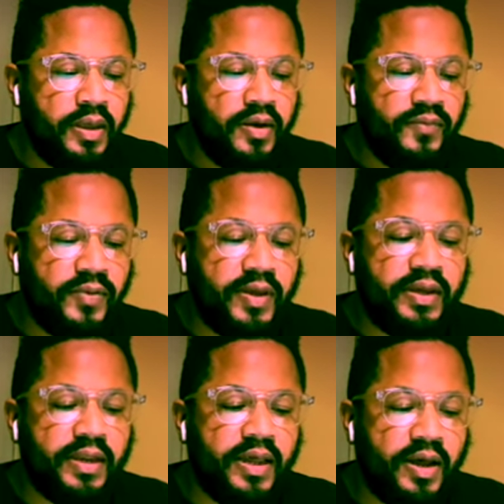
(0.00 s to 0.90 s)
for they
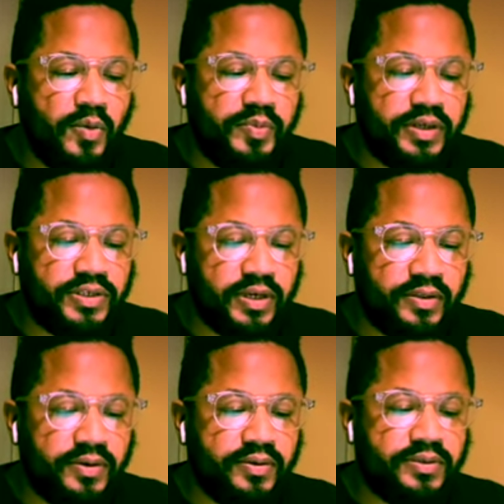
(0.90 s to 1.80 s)
can help each
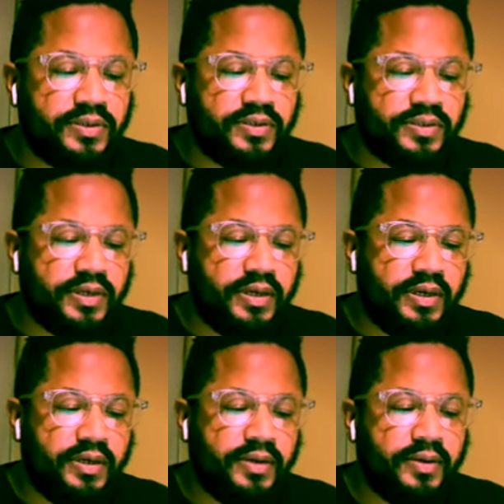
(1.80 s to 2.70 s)
other
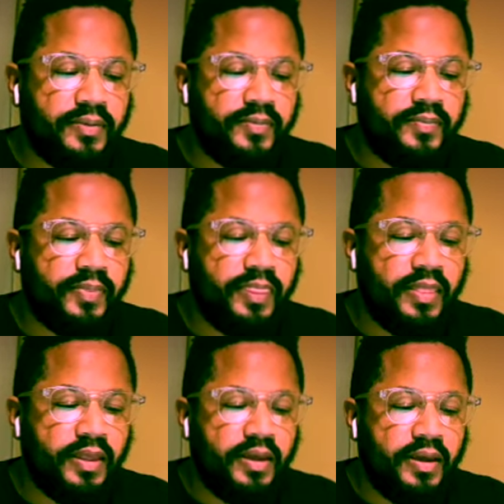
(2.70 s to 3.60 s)
succeed.
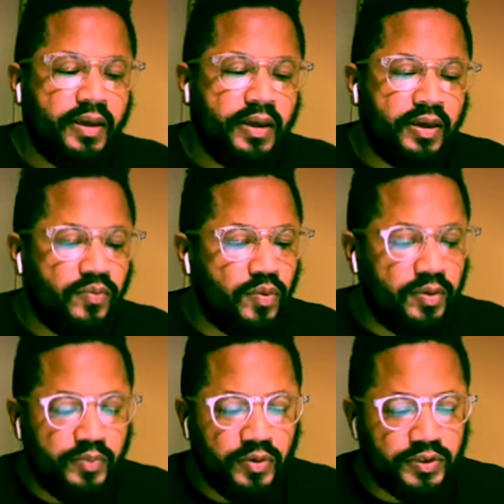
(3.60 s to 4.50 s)
If
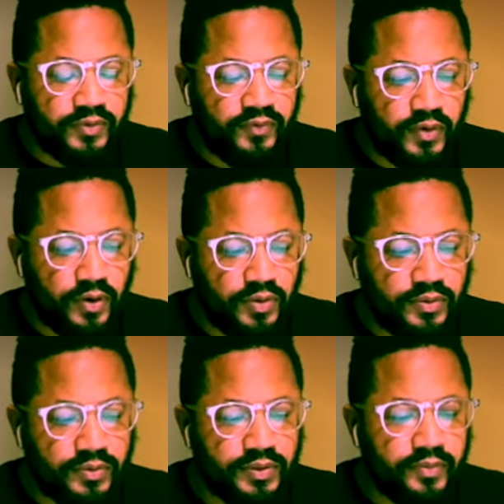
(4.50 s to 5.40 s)
one person
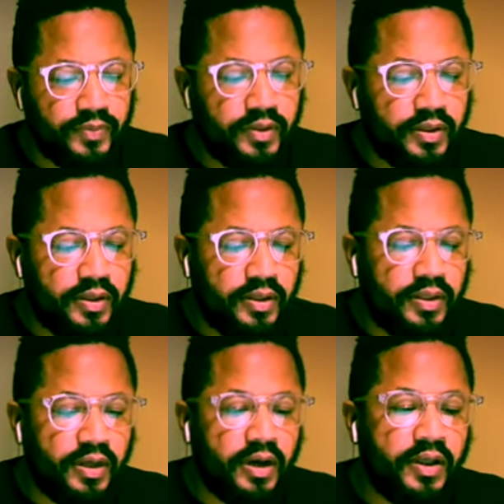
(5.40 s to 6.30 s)
falls,
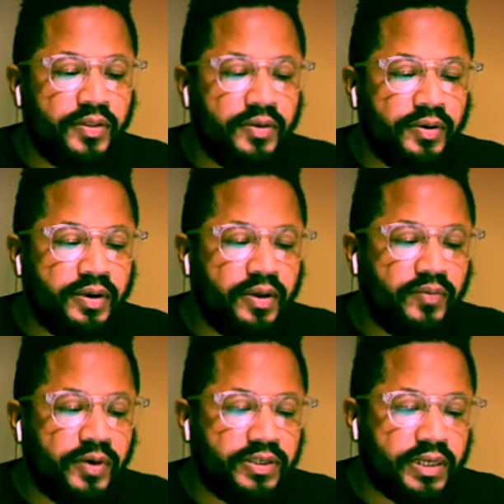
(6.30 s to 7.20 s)
the other can
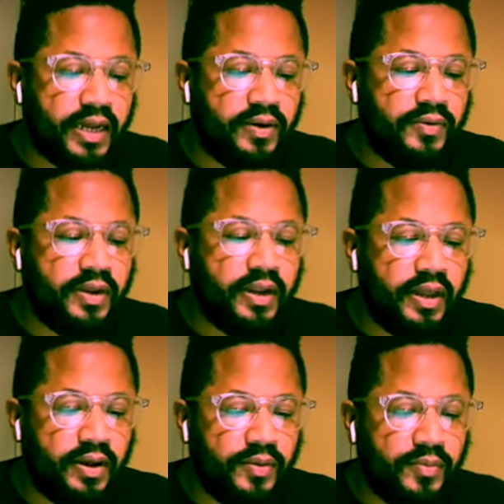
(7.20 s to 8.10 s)
reach out and
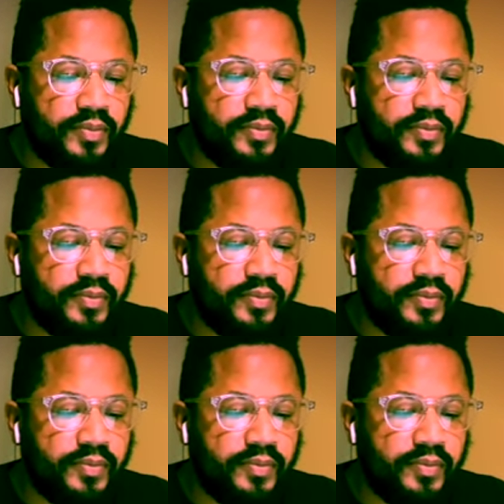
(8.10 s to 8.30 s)
help.